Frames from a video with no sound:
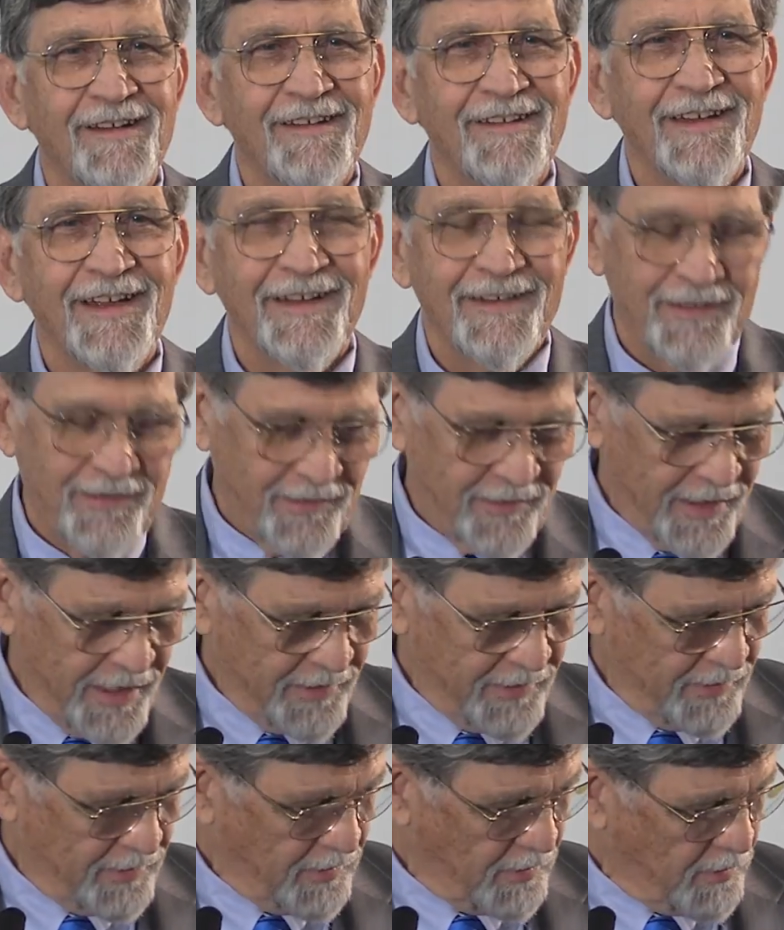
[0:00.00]
That's,
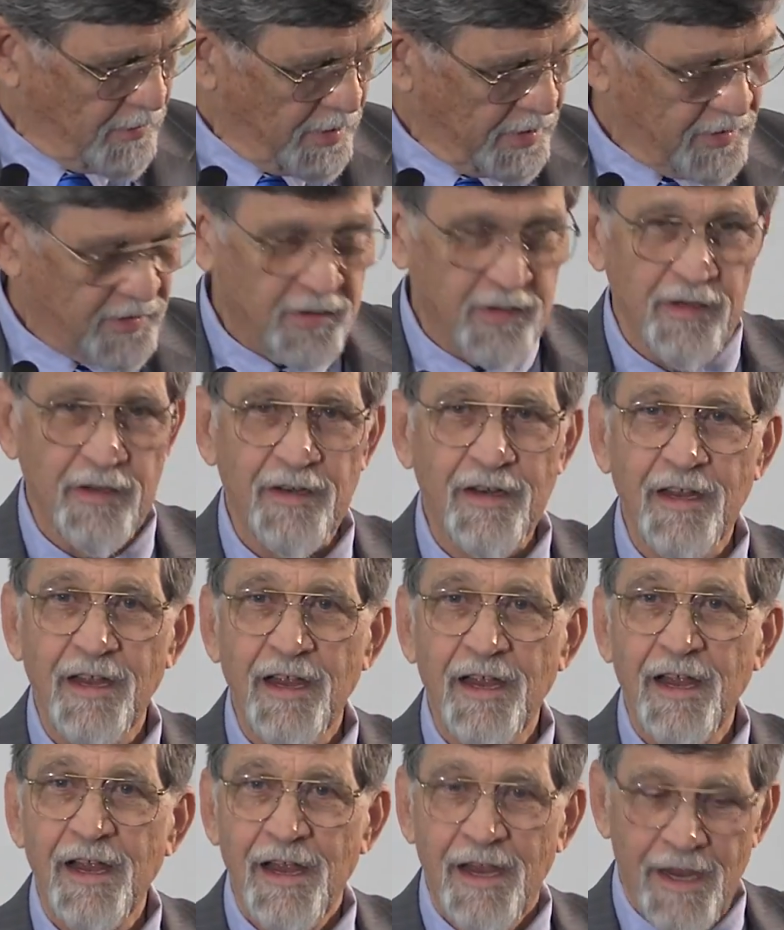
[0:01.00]
that's the question.
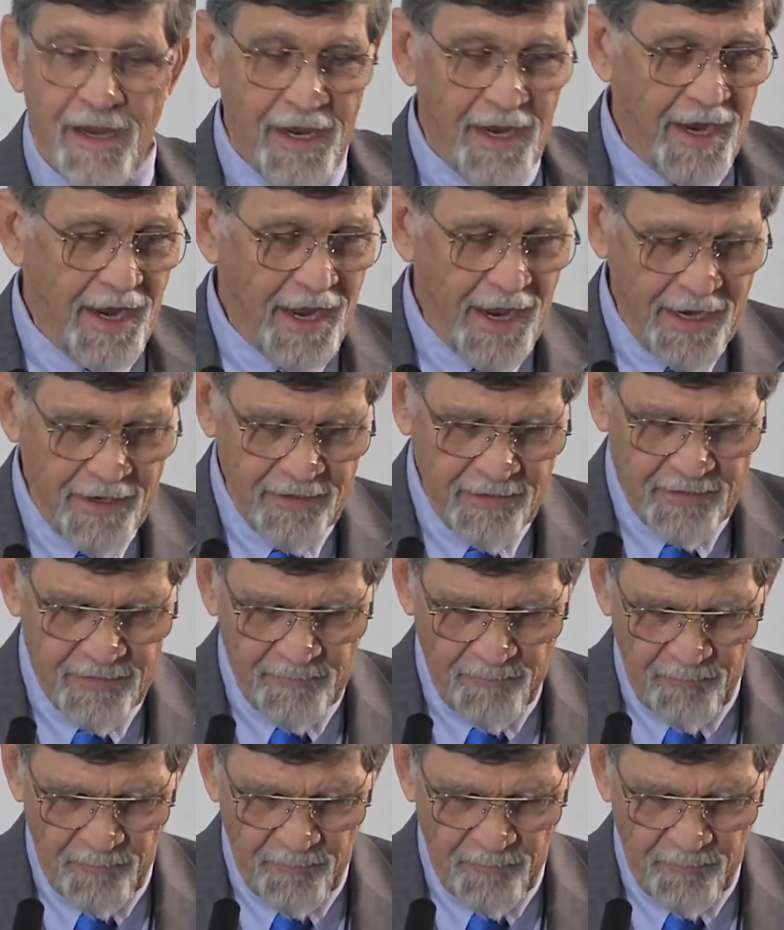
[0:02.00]
And